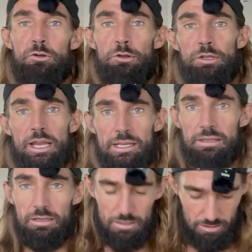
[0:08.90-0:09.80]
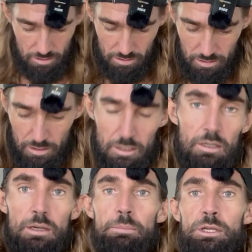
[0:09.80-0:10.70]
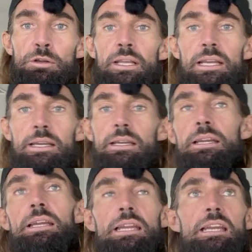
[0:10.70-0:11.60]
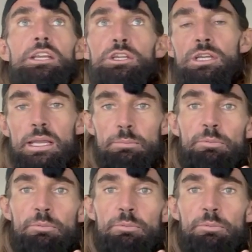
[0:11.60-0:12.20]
on your head. But you're trying to get in shape